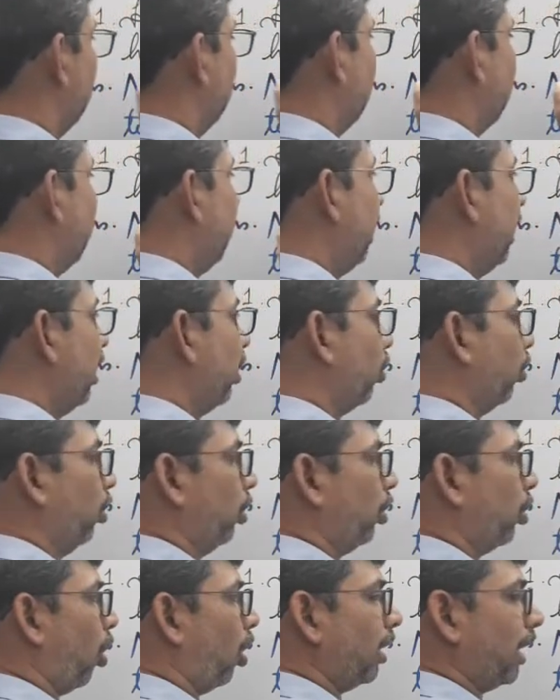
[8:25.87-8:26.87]
He
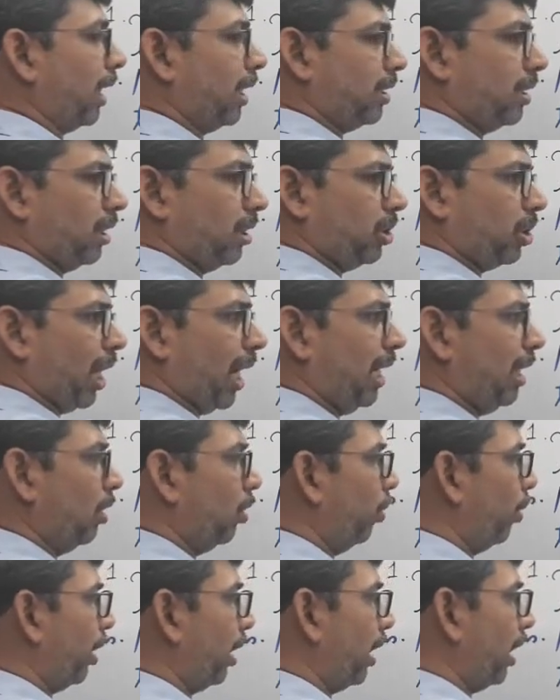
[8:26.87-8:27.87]
could not, that is the child
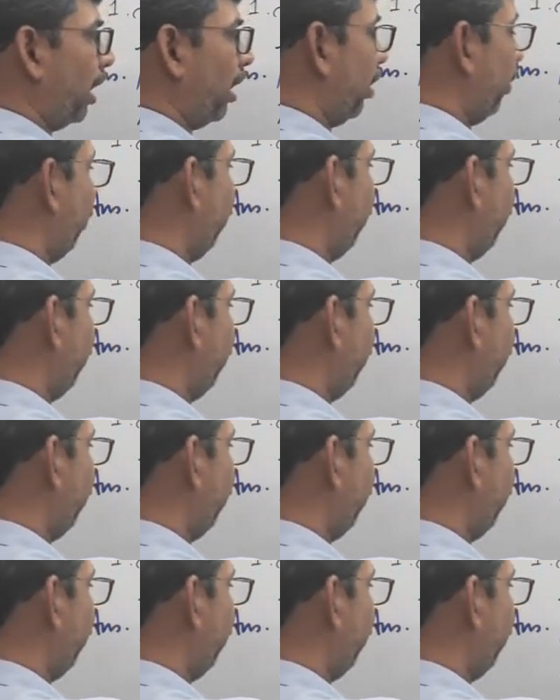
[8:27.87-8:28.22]
over here,